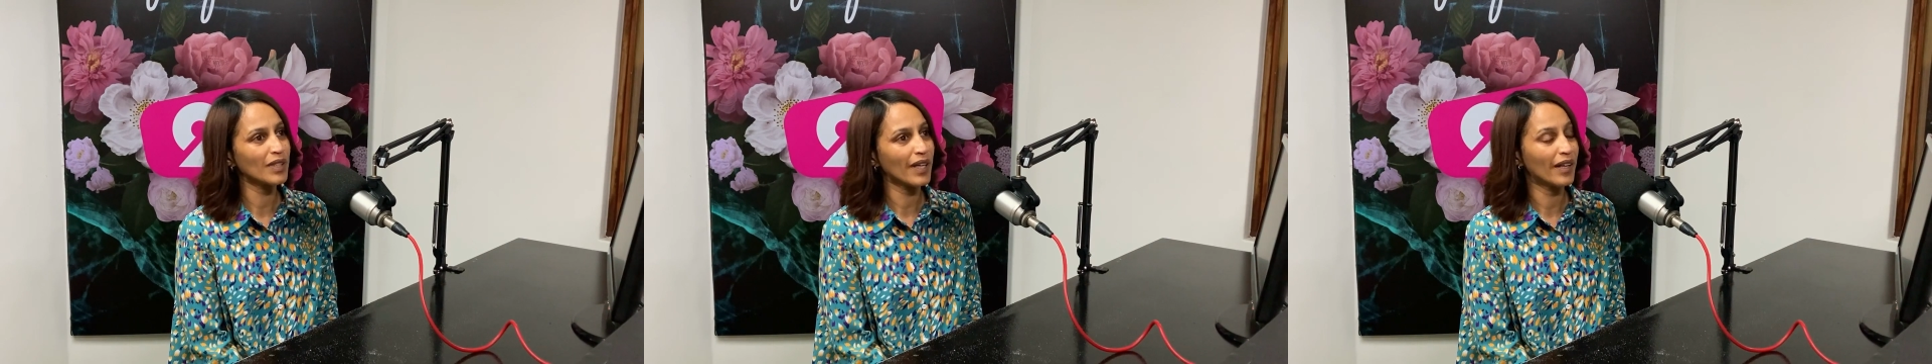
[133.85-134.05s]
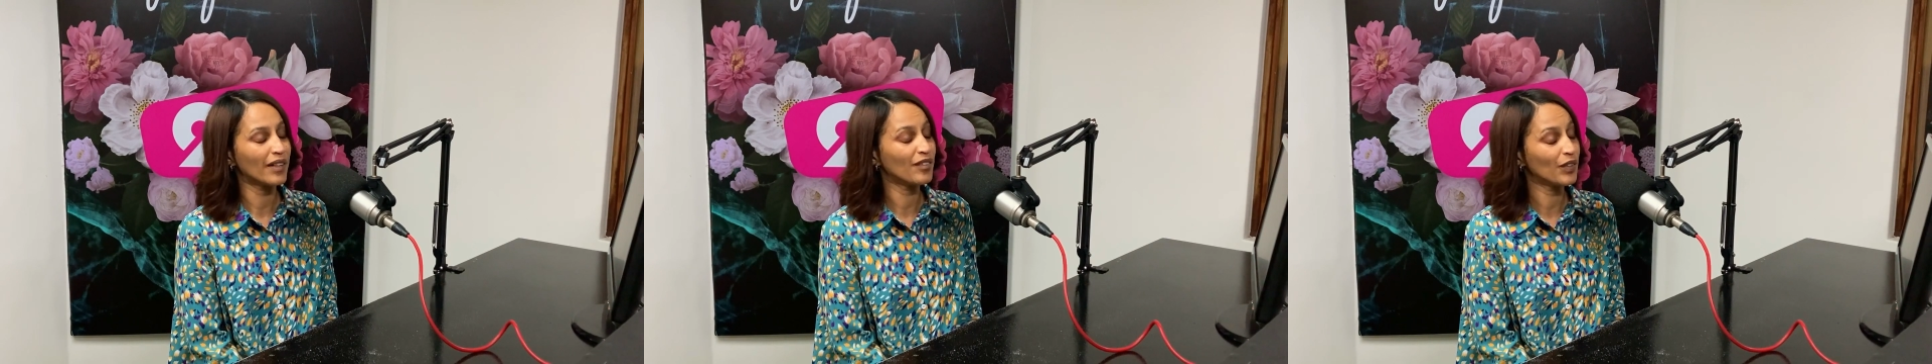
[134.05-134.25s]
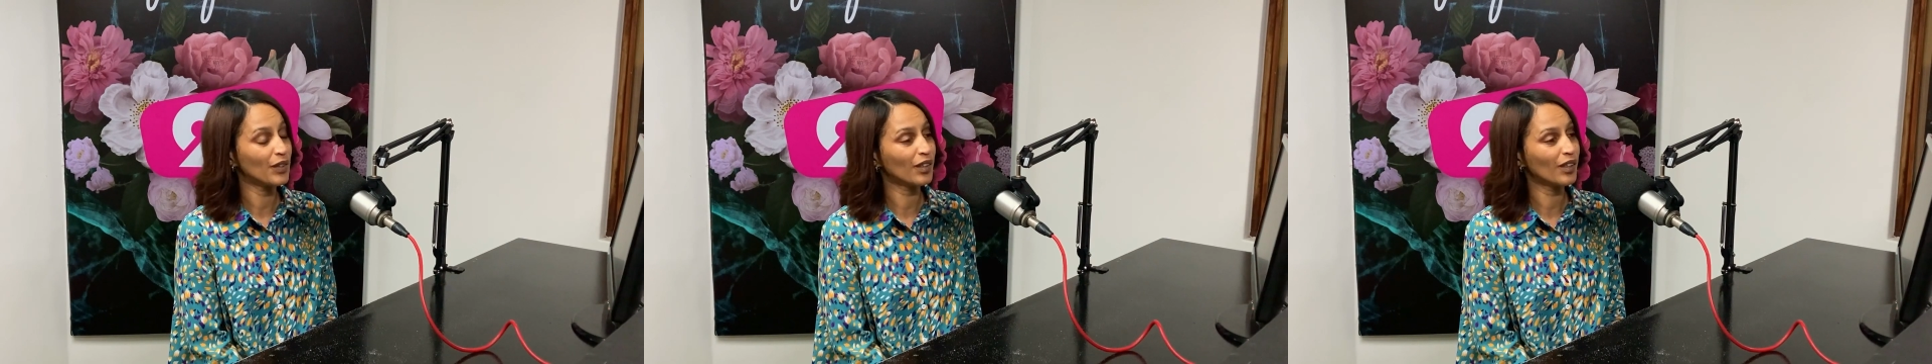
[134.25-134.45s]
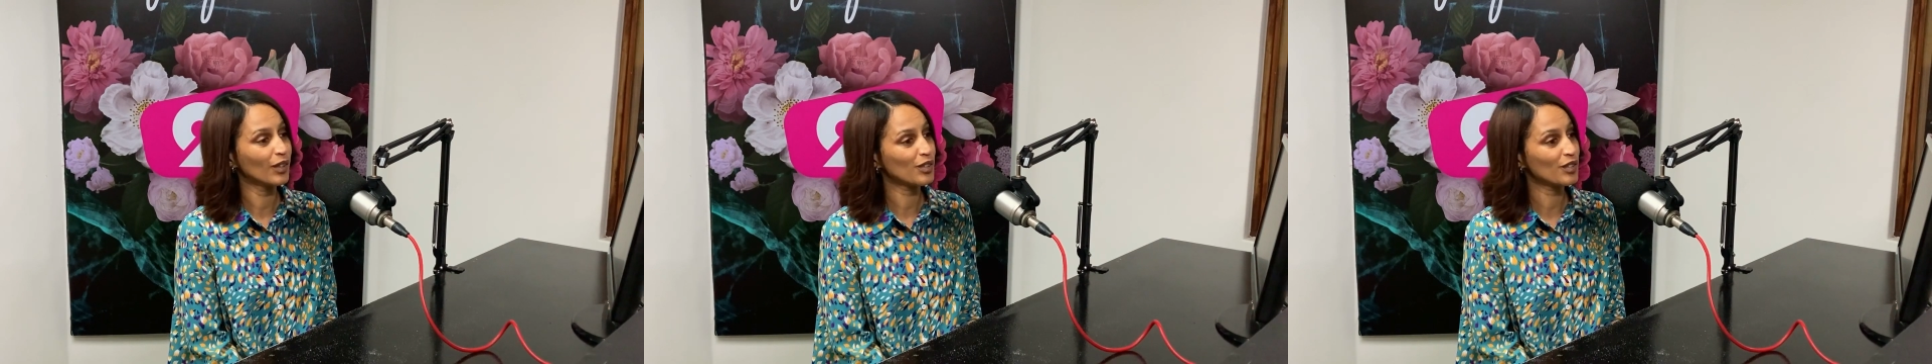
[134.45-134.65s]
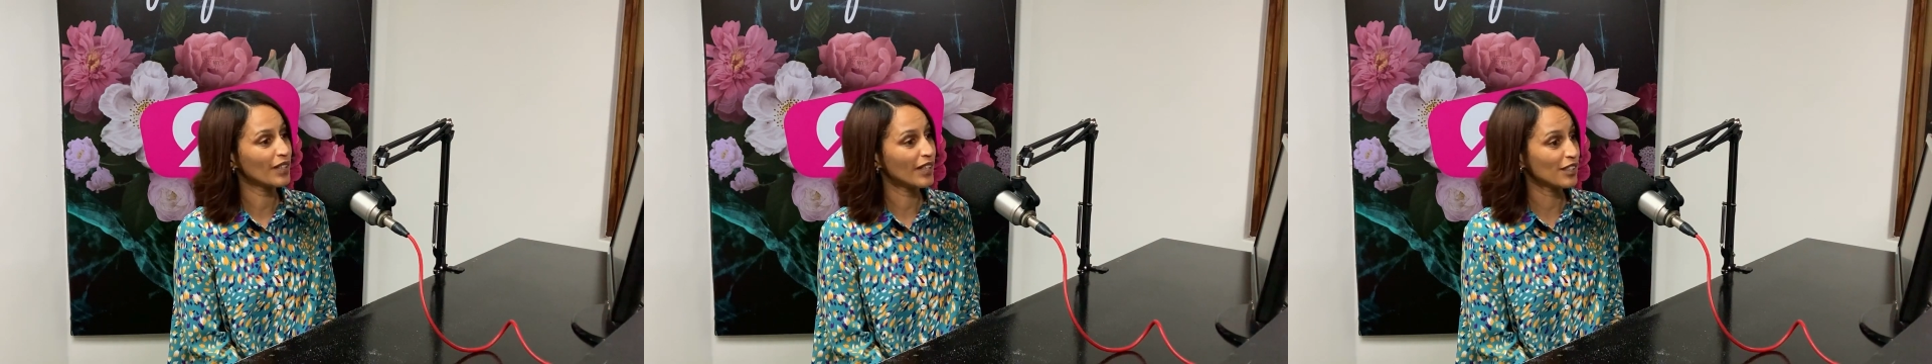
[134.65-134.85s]
had a very
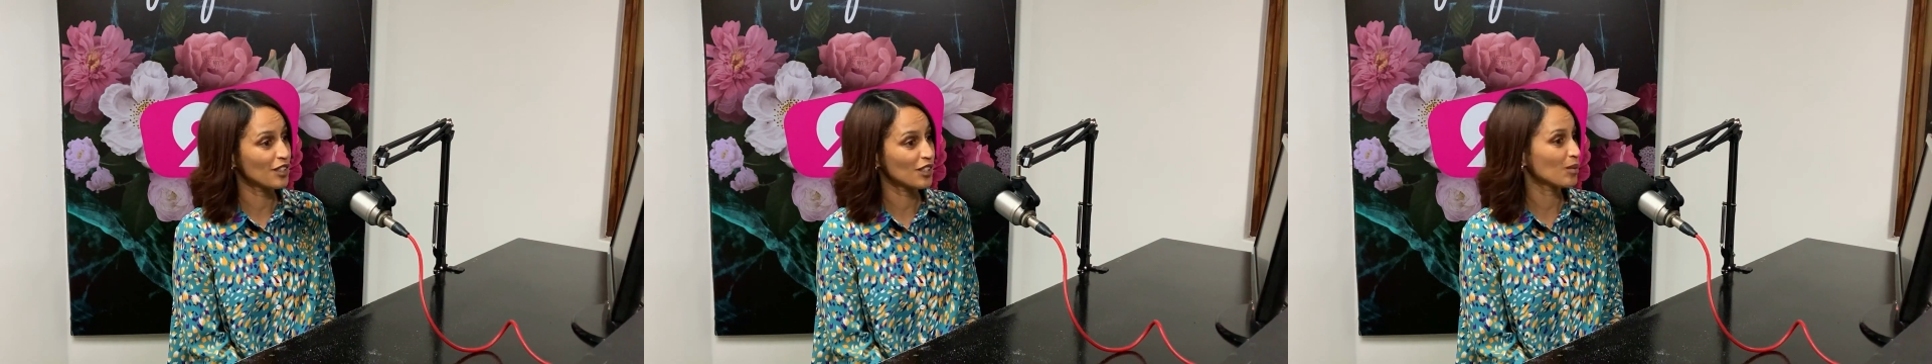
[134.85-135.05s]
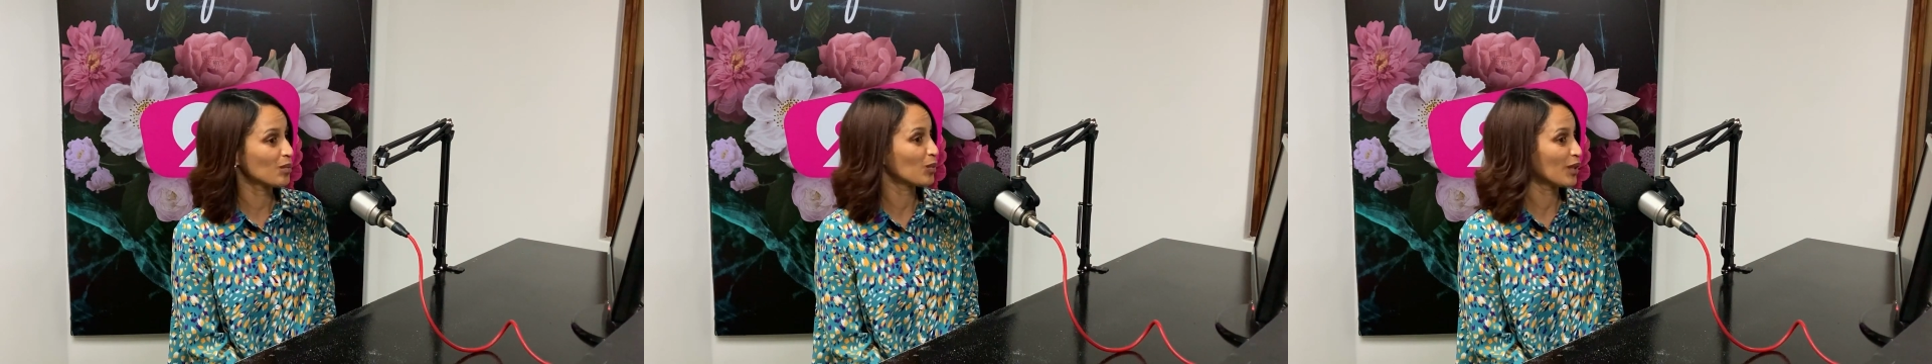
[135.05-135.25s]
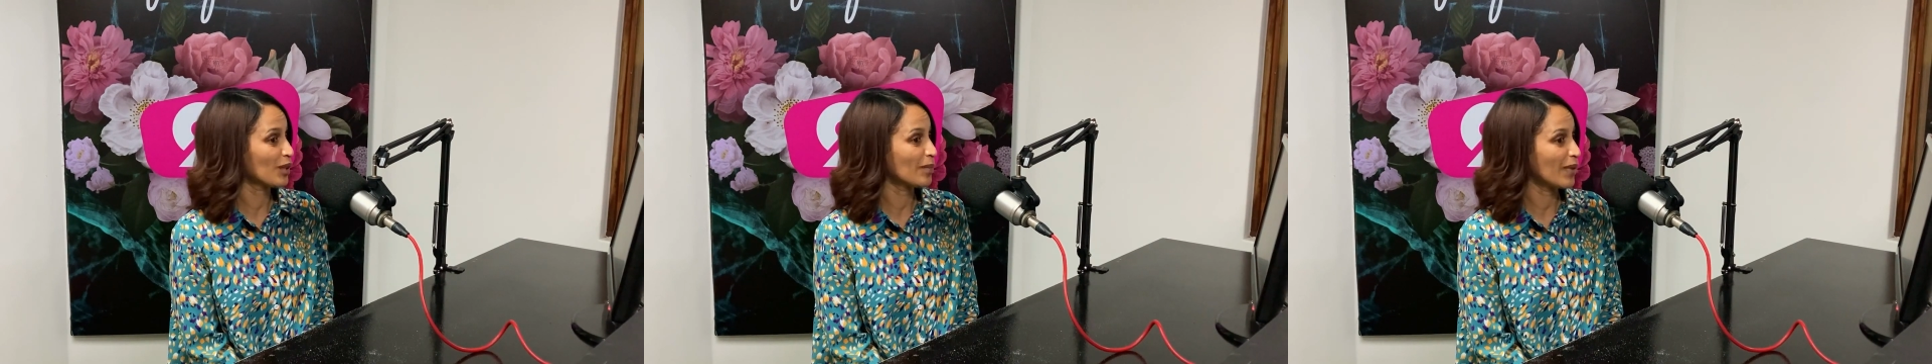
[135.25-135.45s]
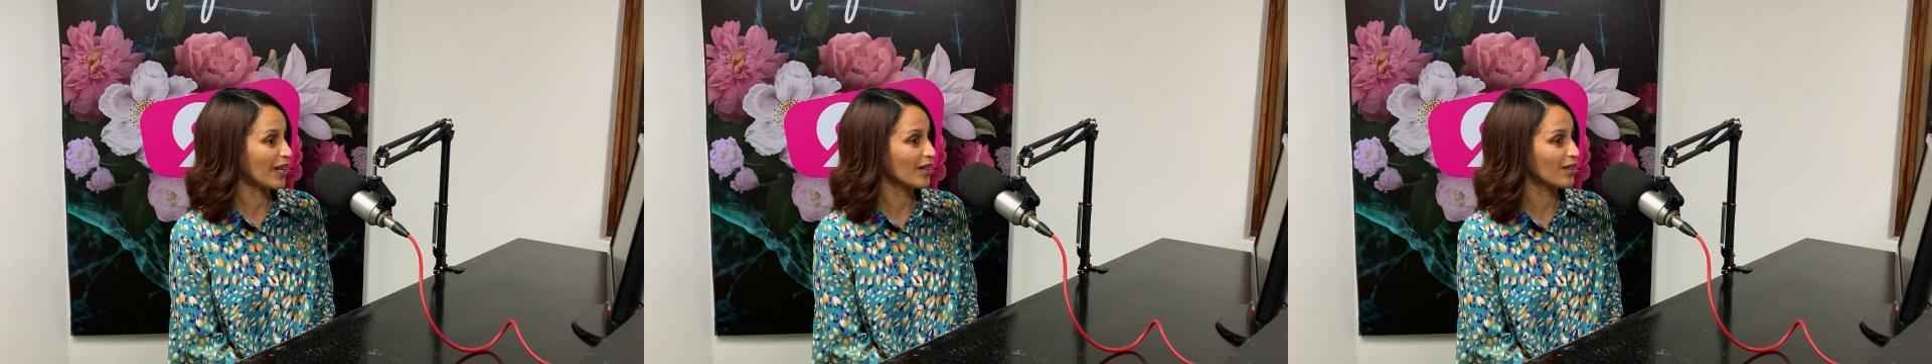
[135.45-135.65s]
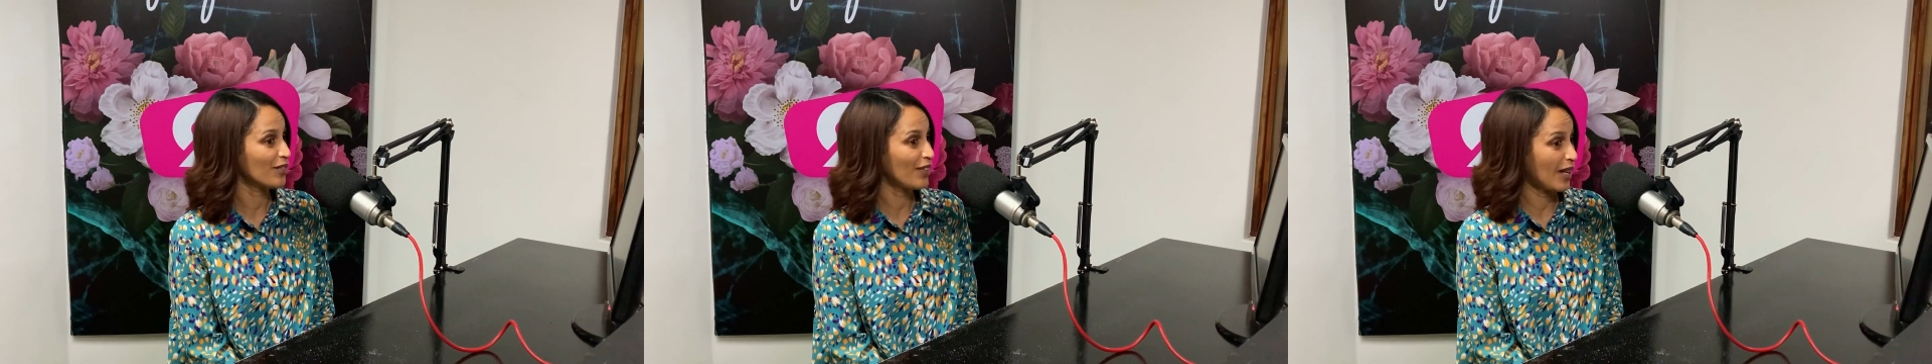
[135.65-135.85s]
close relationship with
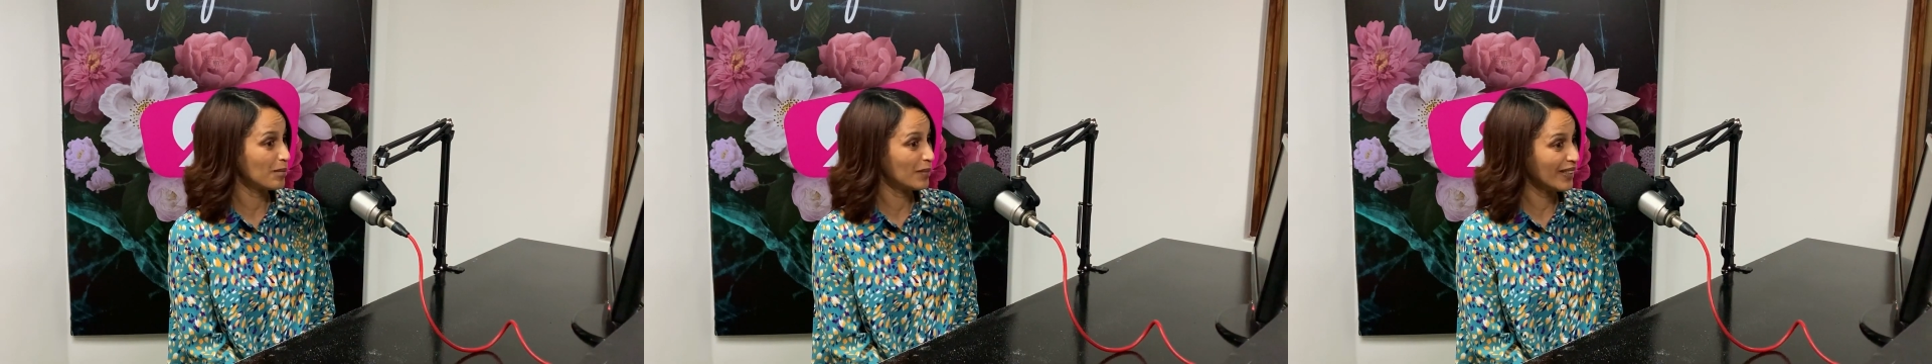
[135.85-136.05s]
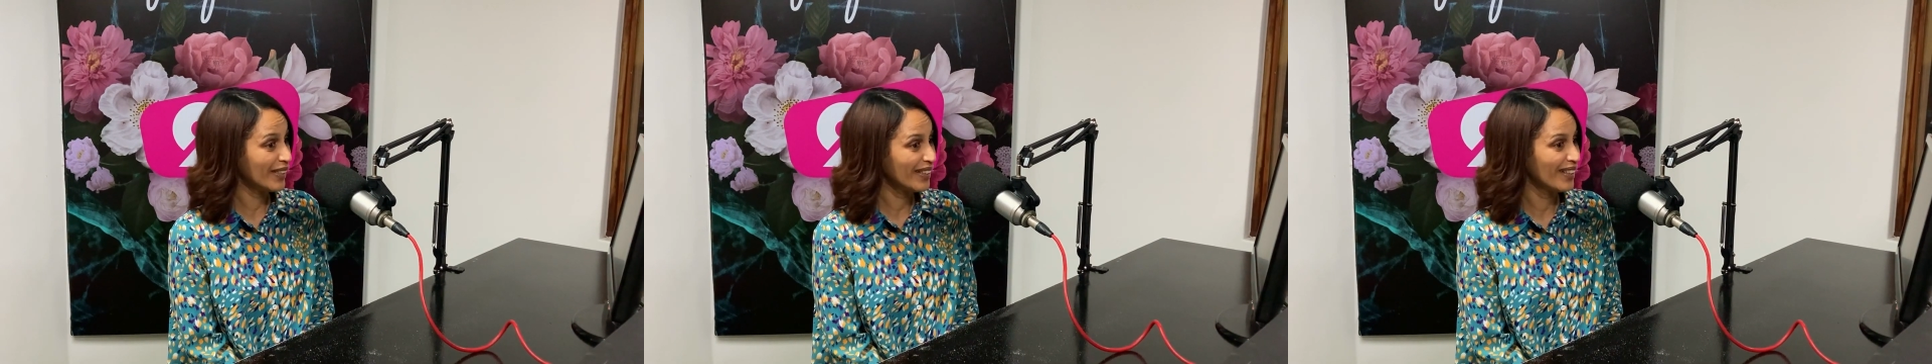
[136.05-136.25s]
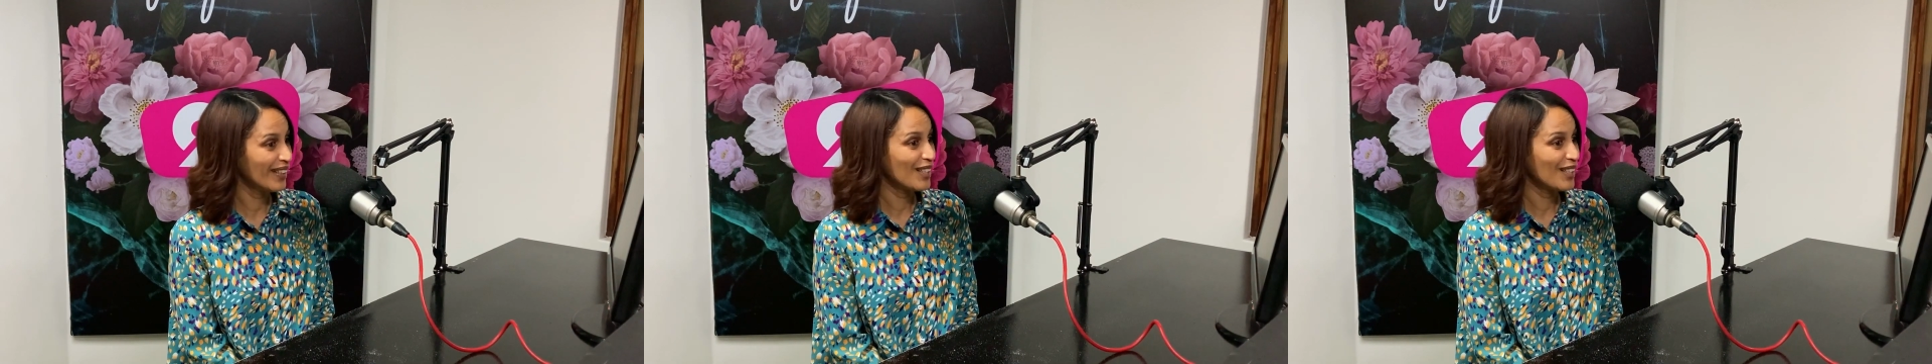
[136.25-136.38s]
my family.